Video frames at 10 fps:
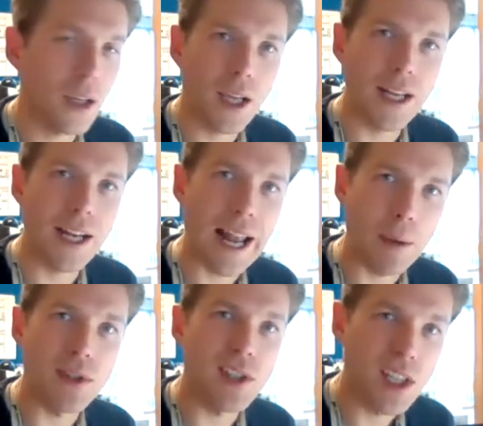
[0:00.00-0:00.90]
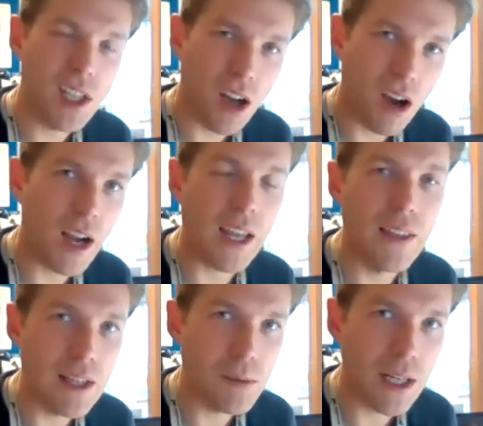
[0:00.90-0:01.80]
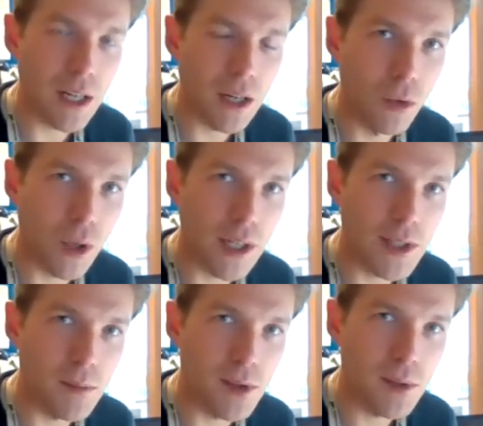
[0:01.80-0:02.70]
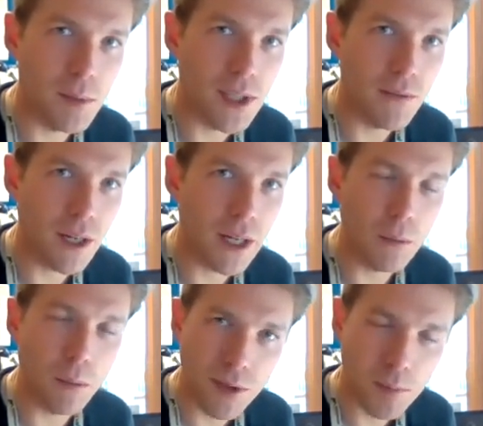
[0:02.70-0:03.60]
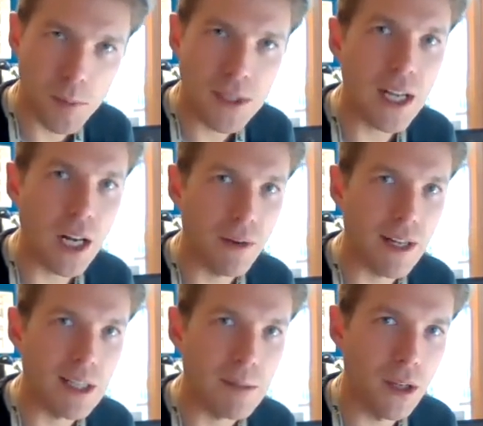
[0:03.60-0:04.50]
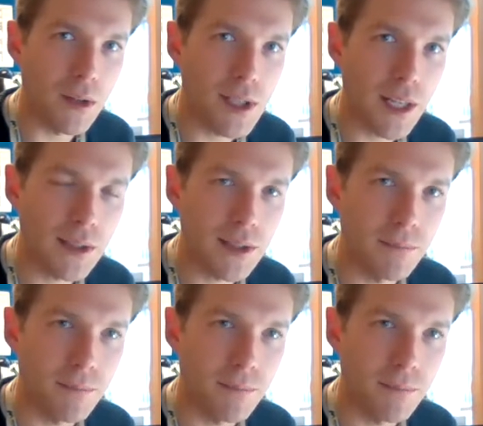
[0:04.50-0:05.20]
can allow us to target these particular organisms specifically with particular antibiotics.